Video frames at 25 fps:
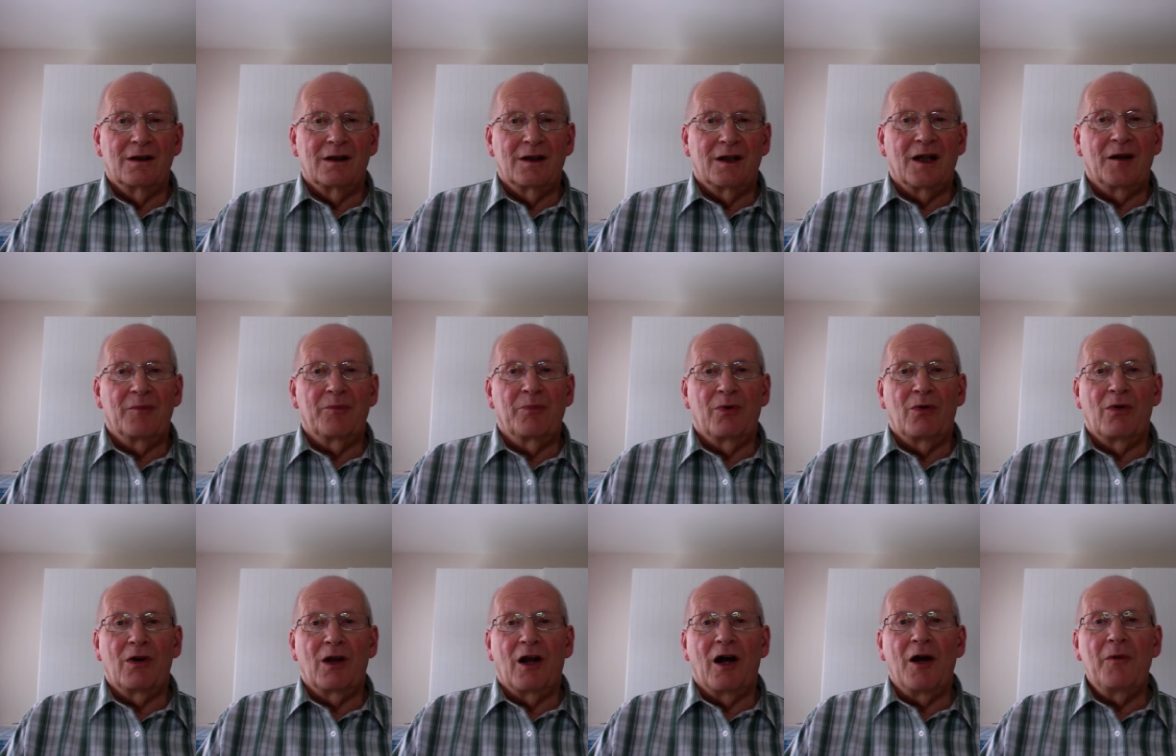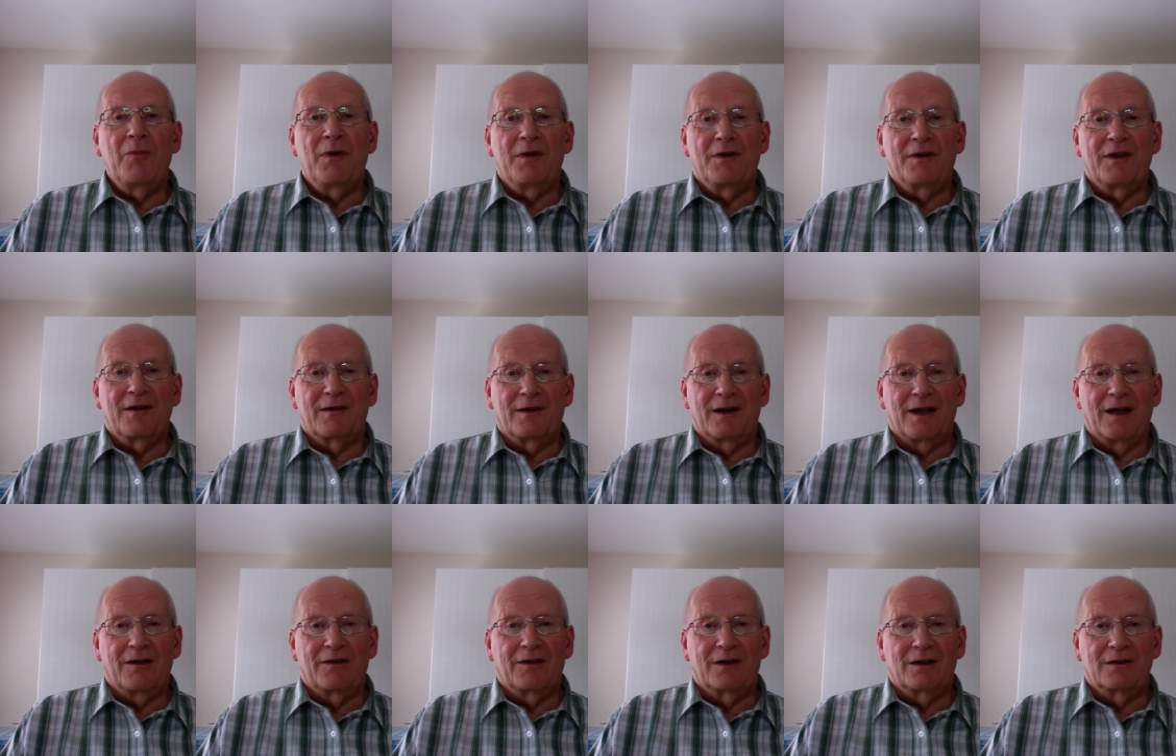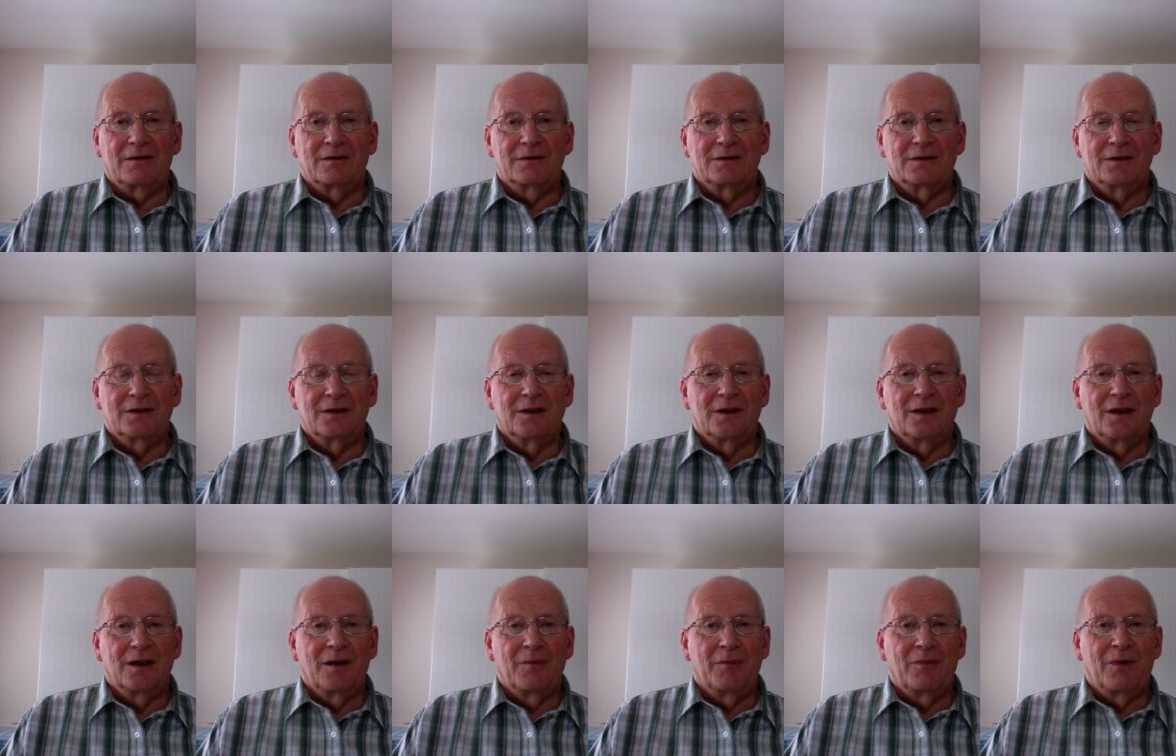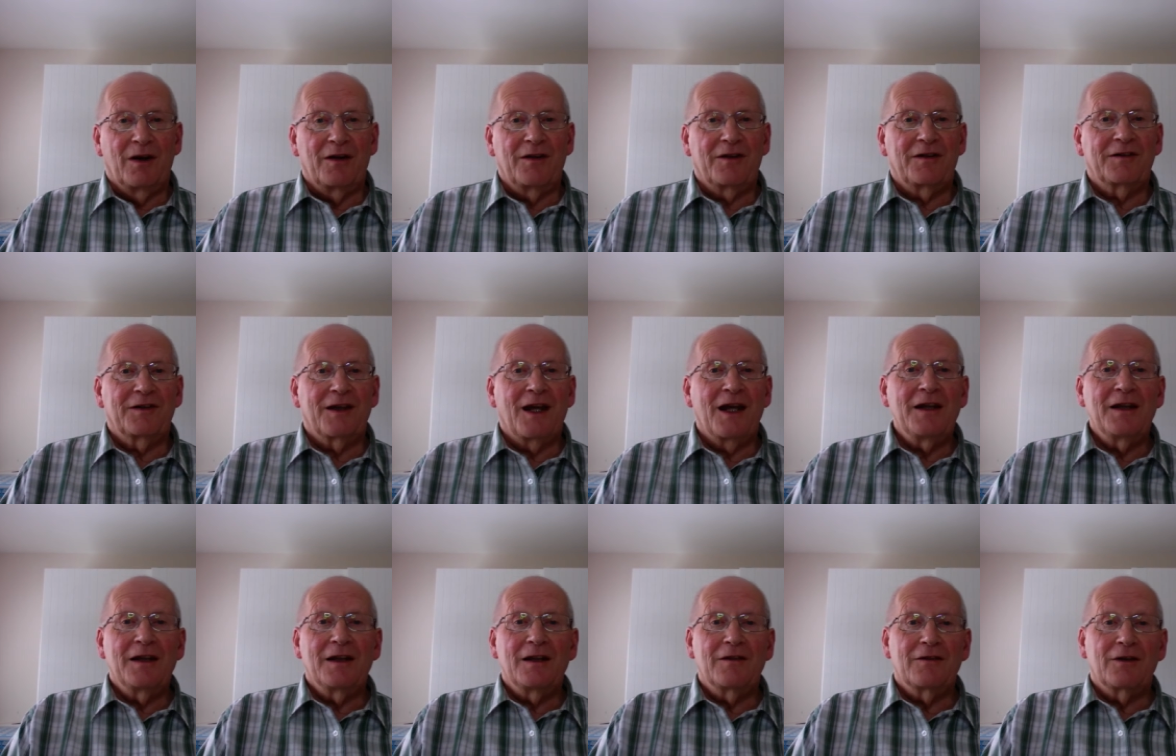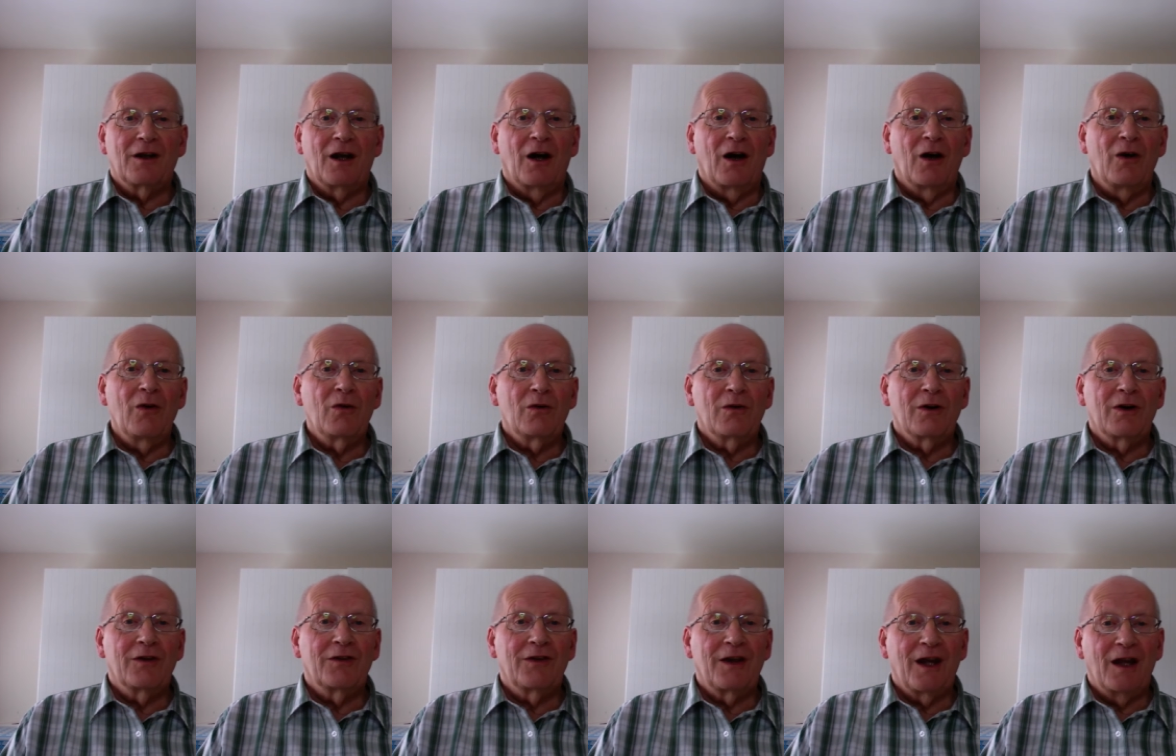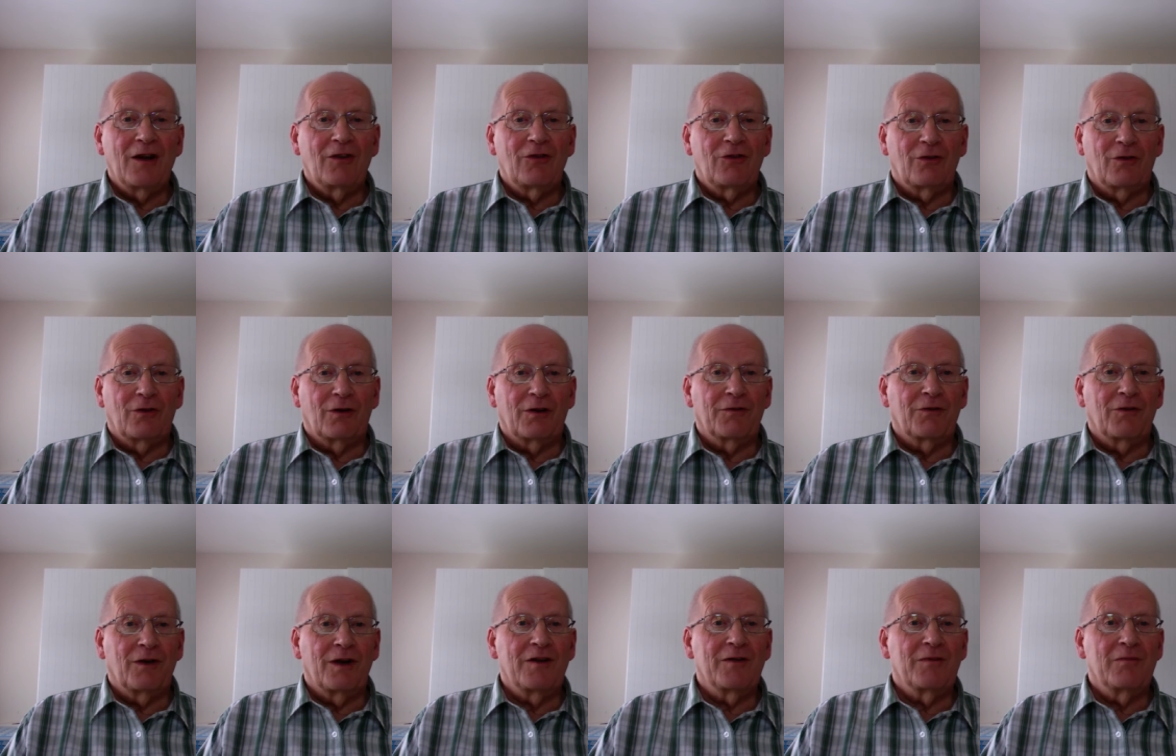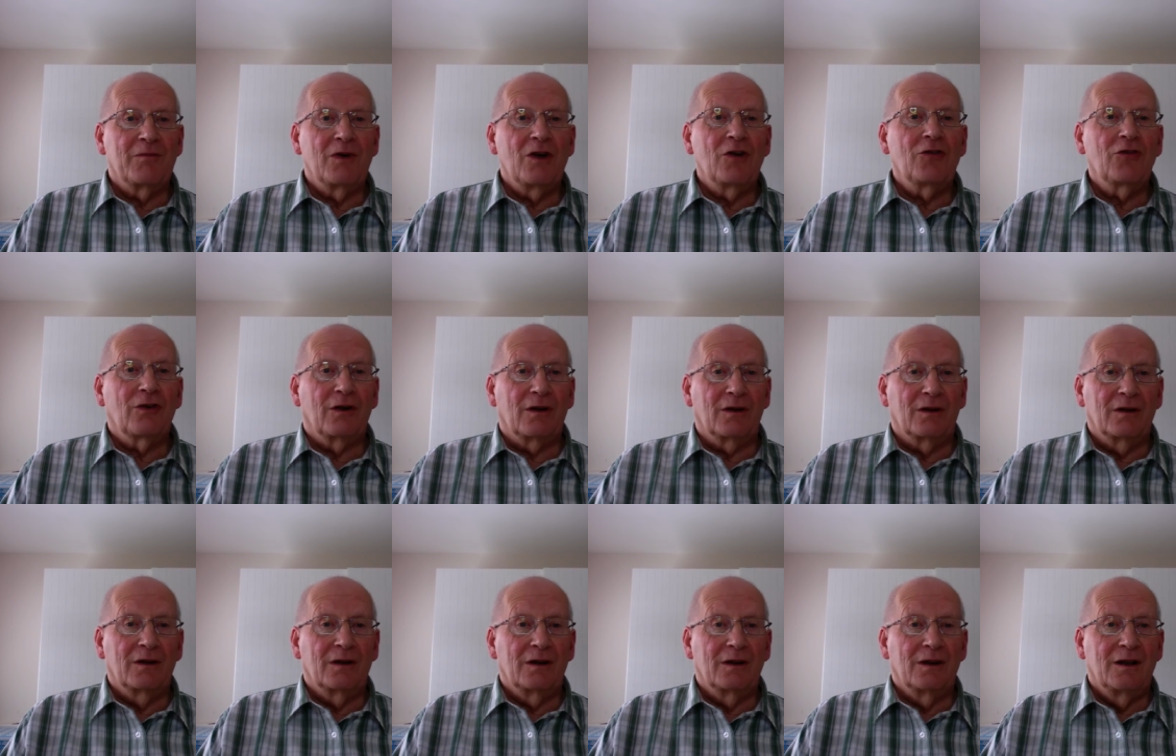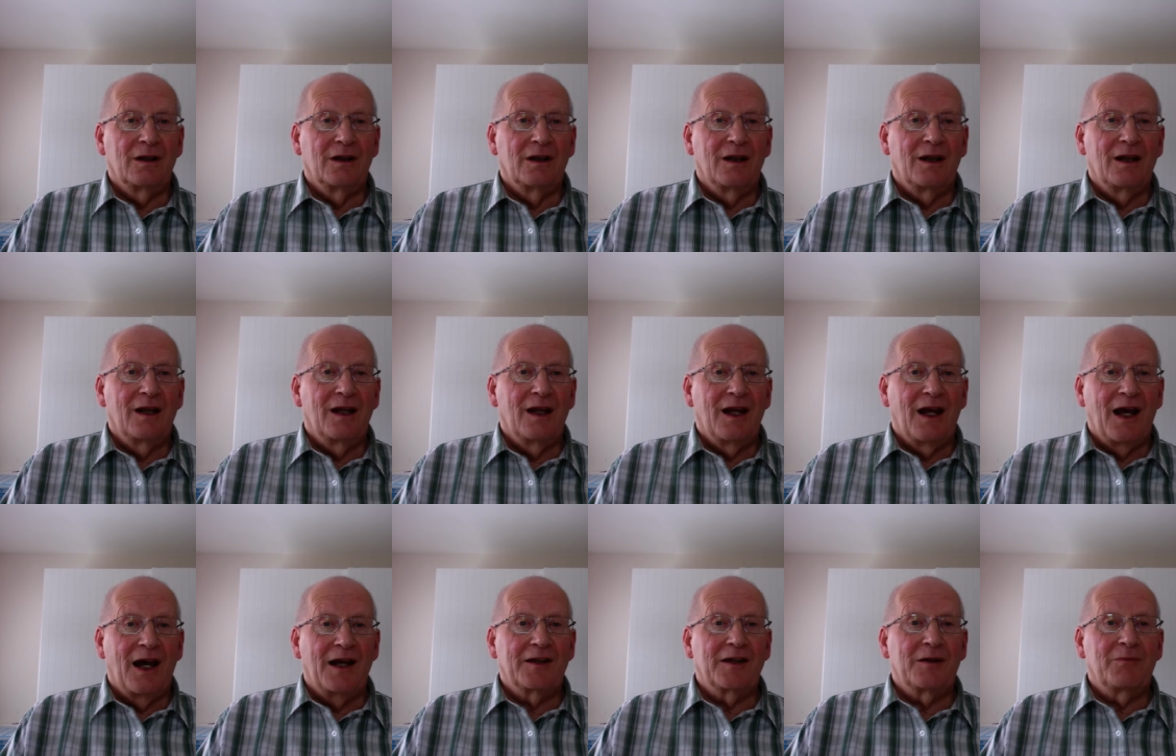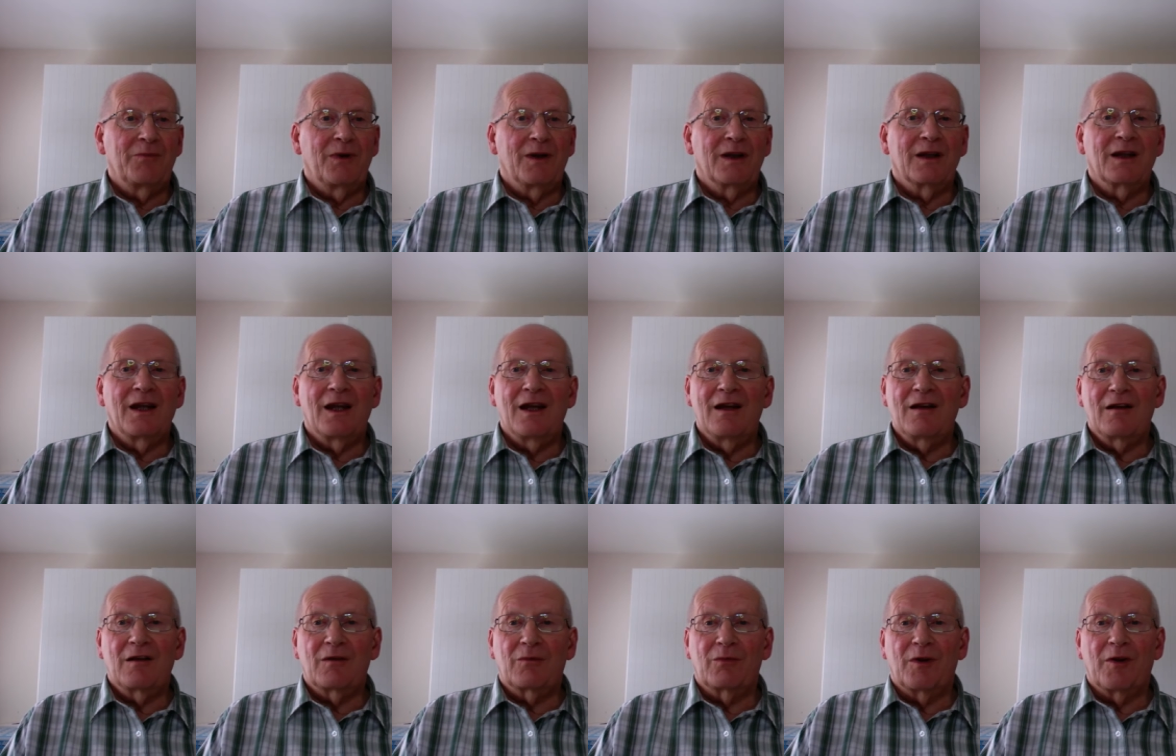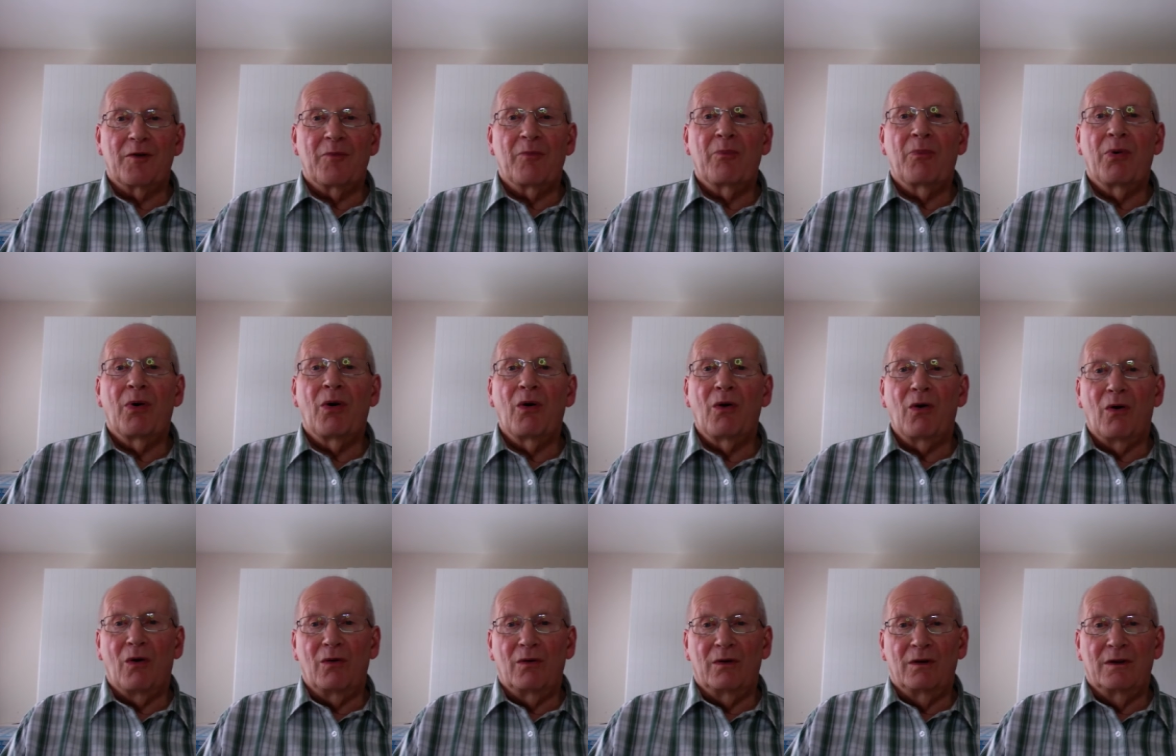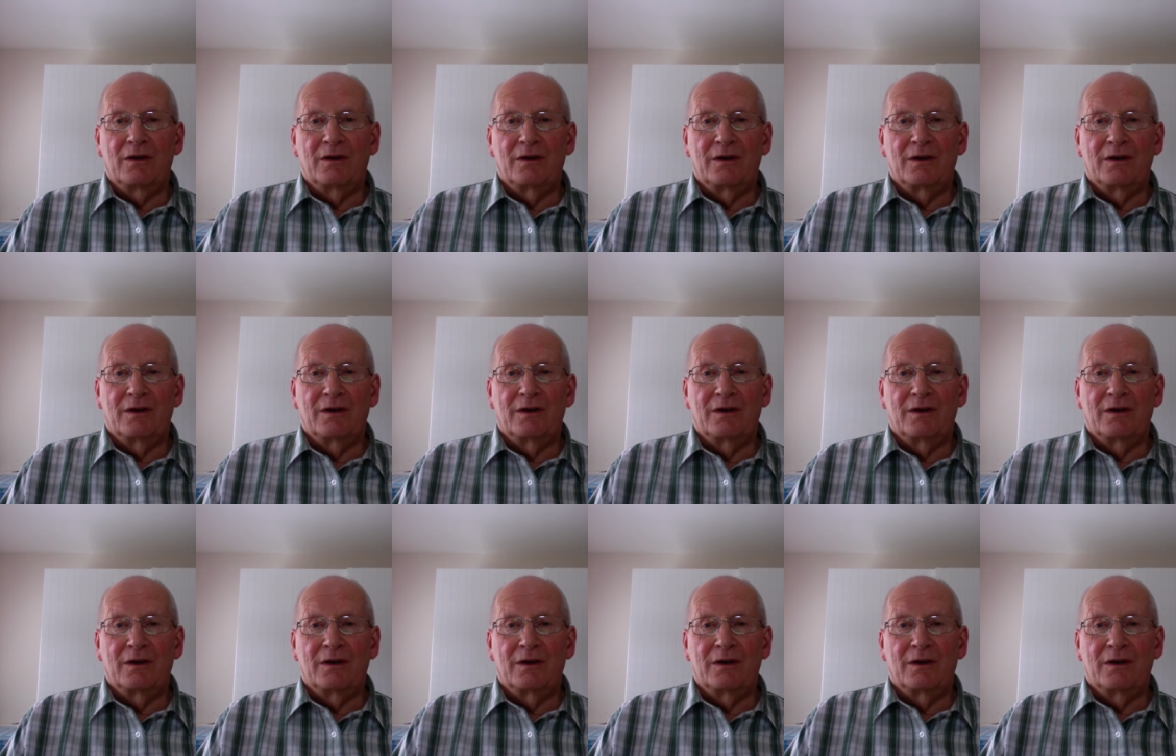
Now, Paul opens his letter by stating his own credentials for his mission as he begins with Paul,